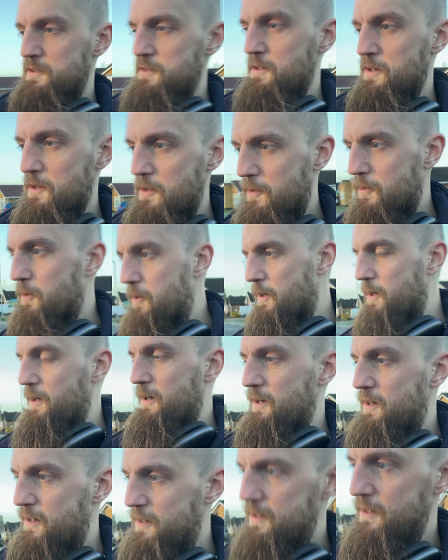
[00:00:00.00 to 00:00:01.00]
You know,
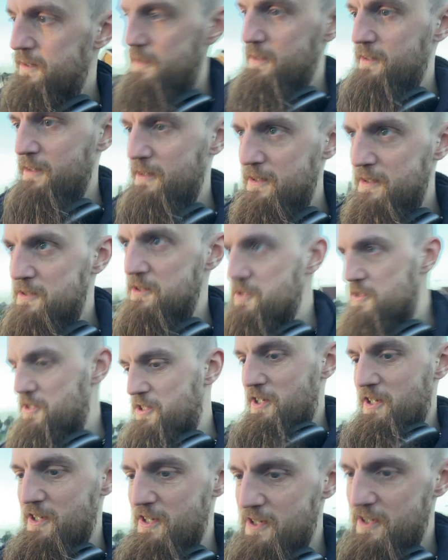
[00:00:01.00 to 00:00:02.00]

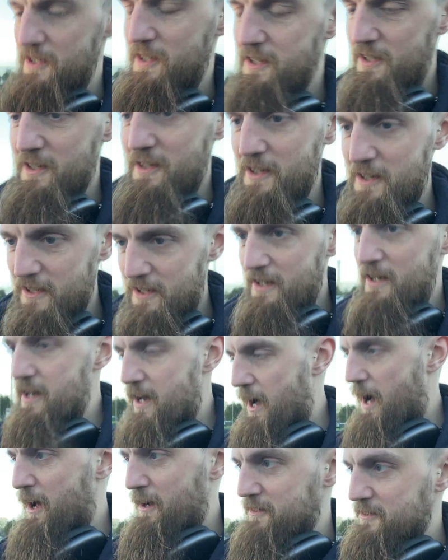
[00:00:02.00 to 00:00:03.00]
just
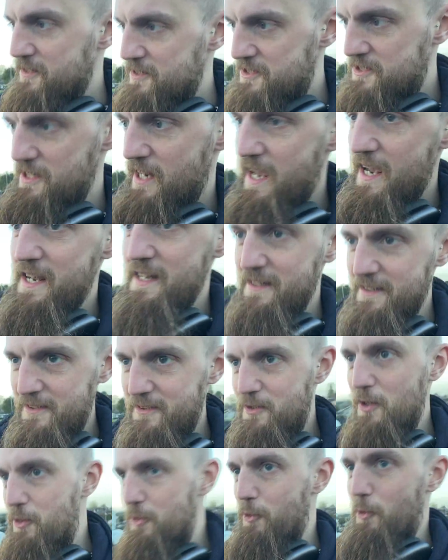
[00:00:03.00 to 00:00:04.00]
understand
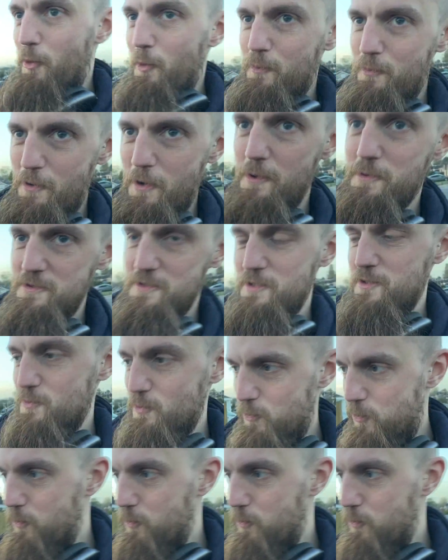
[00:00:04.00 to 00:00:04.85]
the thought process.